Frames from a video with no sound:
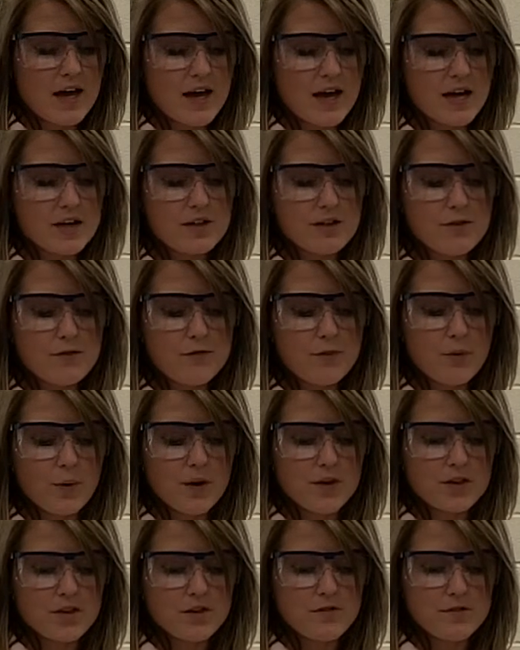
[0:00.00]
And the
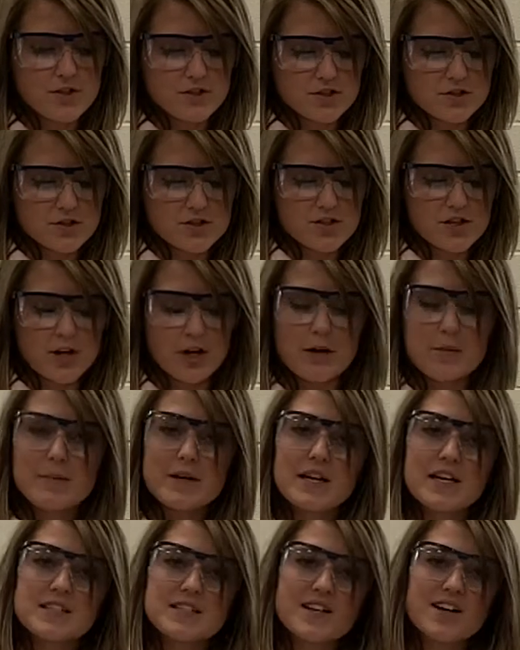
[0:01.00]
fourth official term
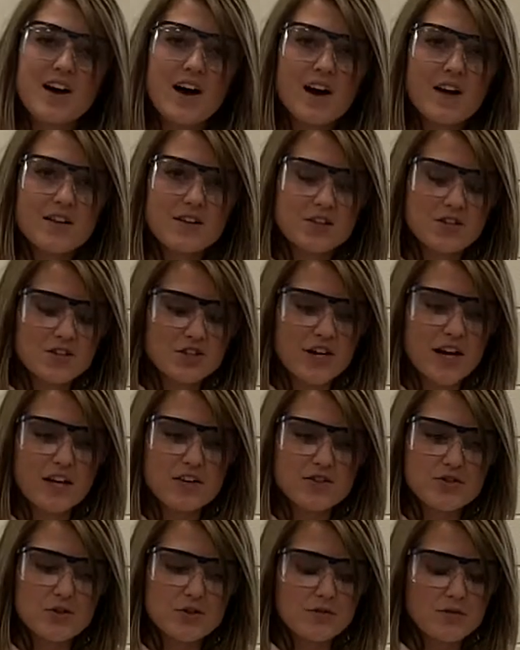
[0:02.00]
is a color
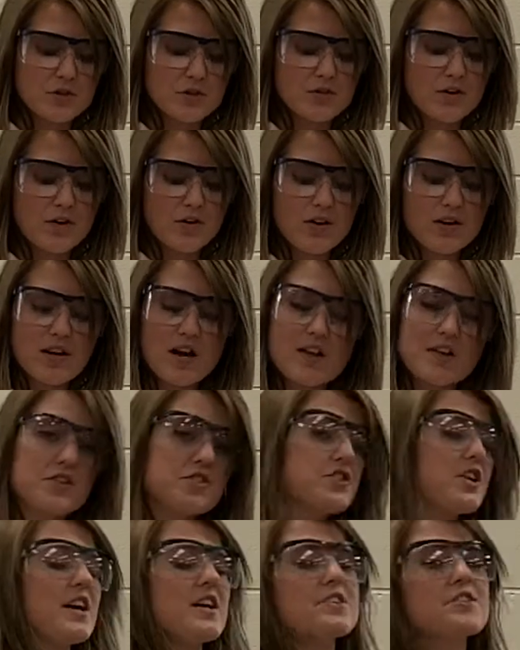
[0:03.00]
change. So if you know a
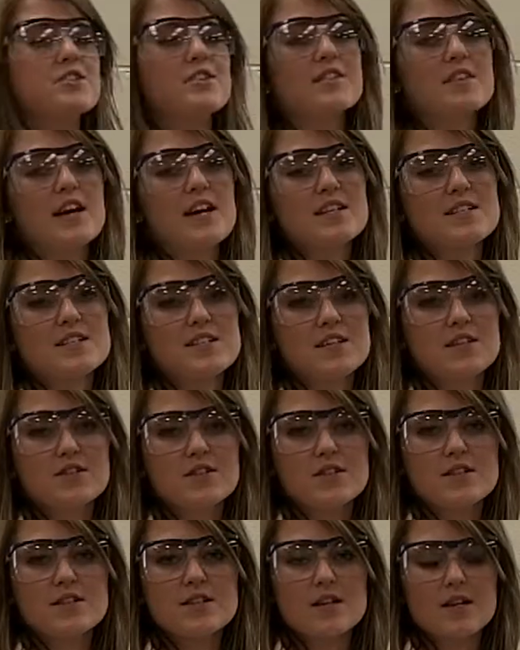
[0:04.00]
color change, that
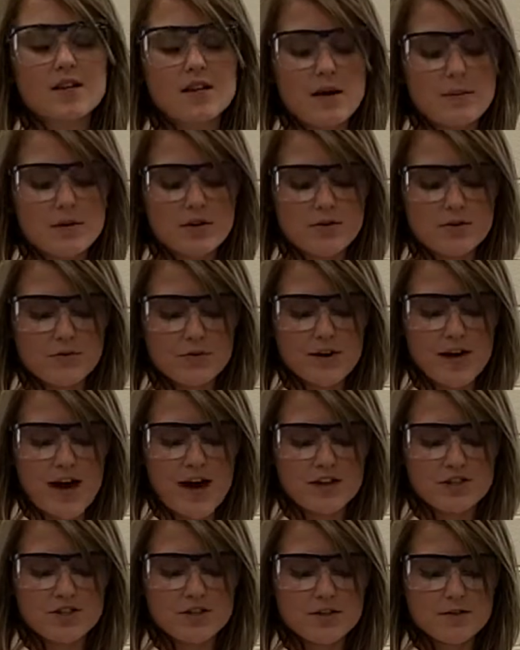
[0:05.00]
signals a chemical
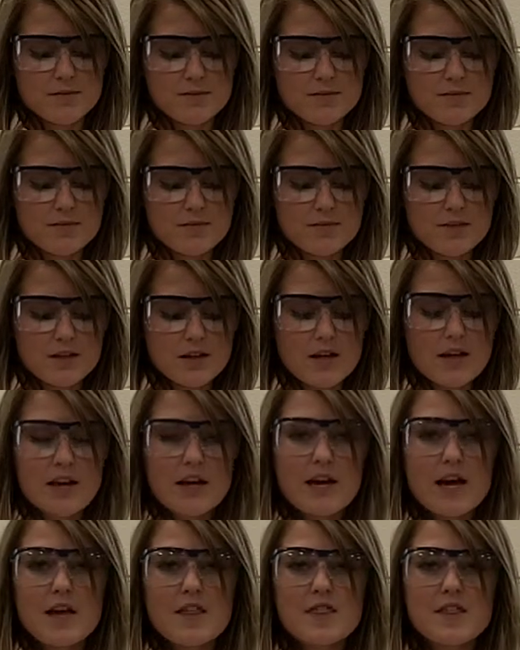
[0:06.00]
reaction.
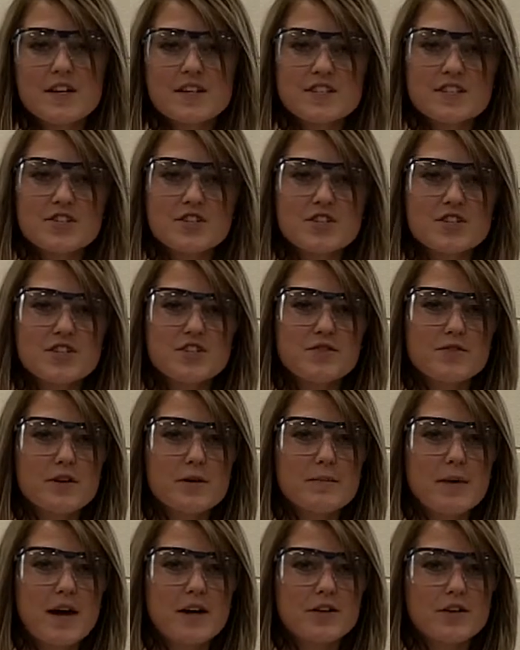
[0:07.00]
This is just a
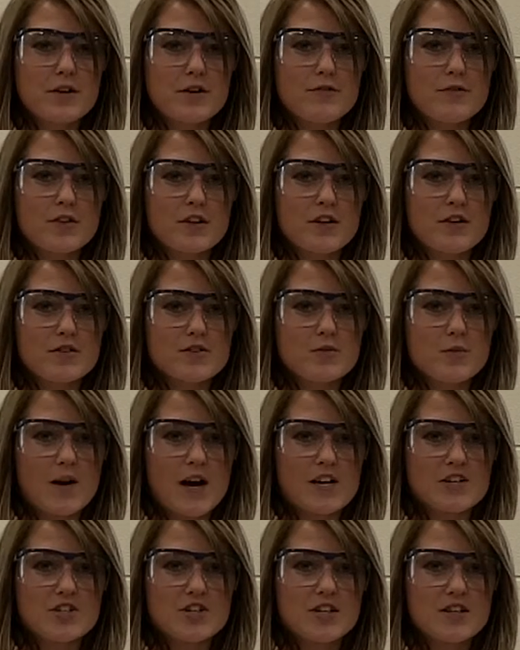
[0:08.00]
reminder for those
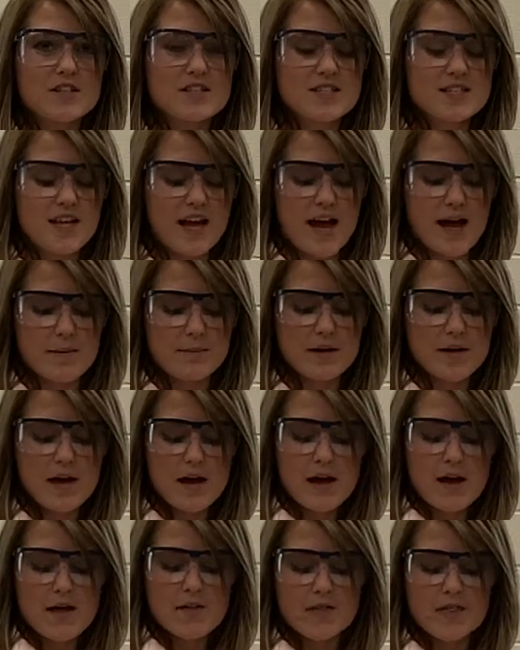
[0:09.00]
watching this lab
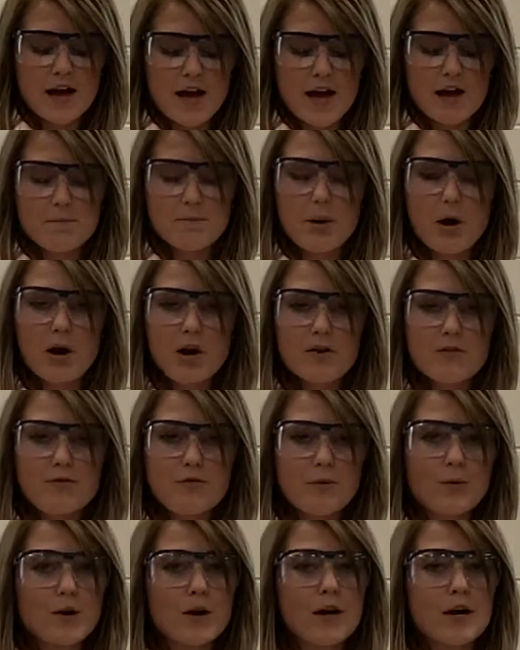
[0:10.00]
that Part
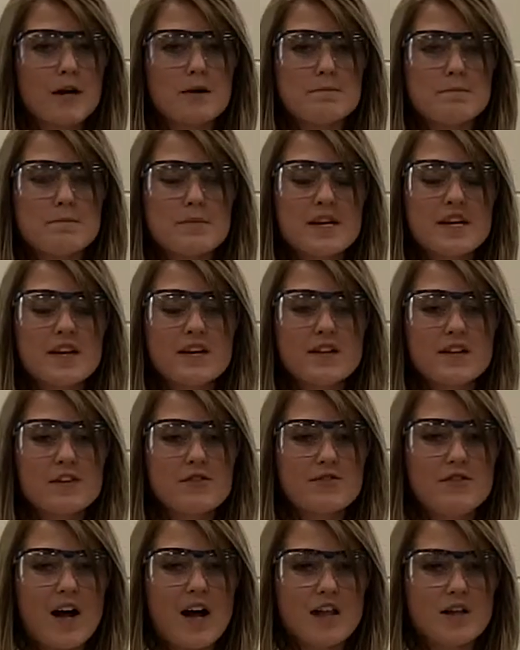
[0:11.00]
4
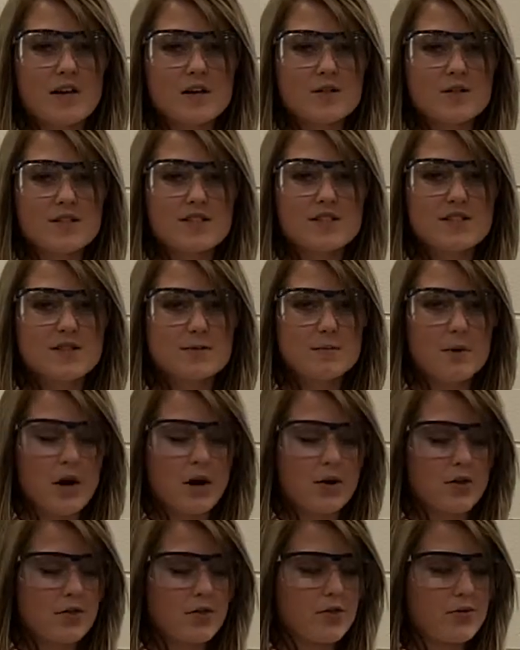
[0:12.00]
immediately follows
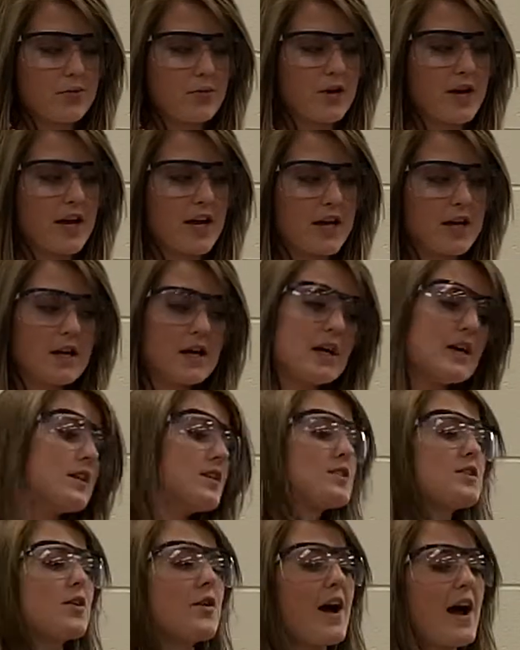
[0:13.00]
Part 3.
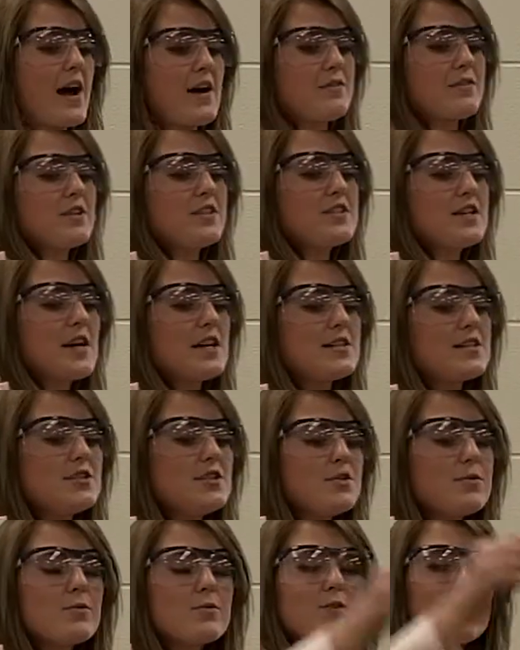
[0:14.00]
So have your test
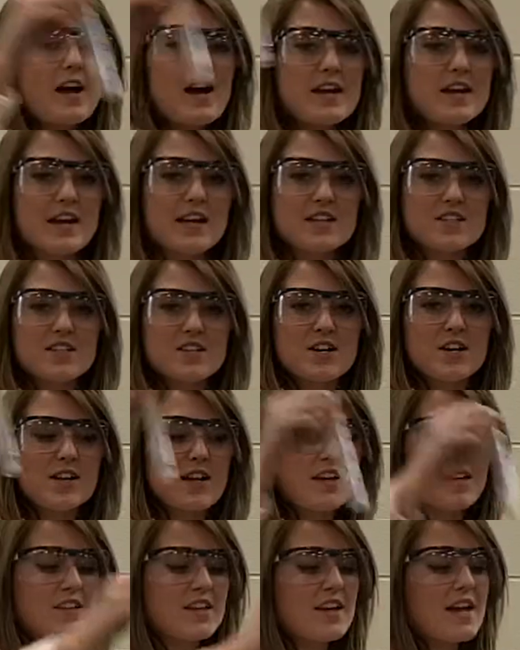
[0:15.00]
tube ready to
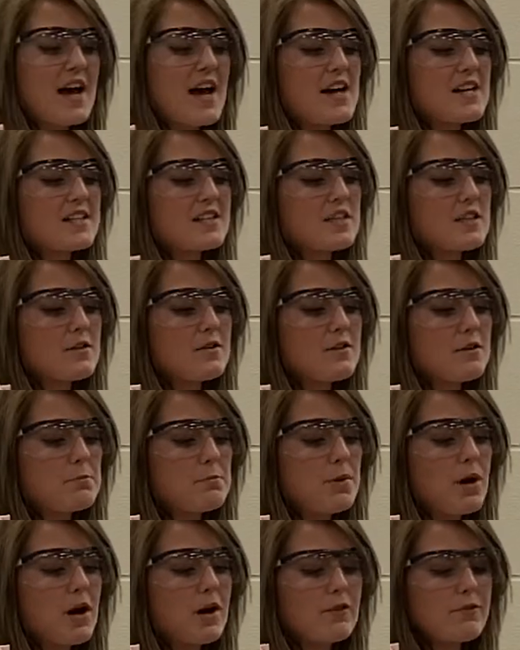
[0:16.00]
collect the gas
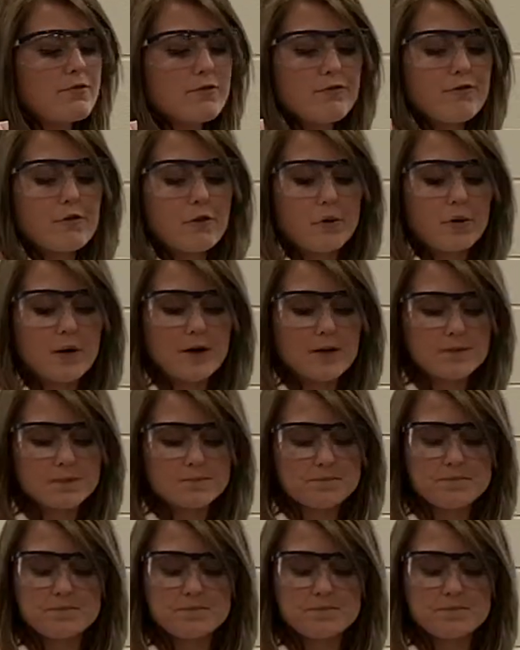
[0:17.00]
in Part 4.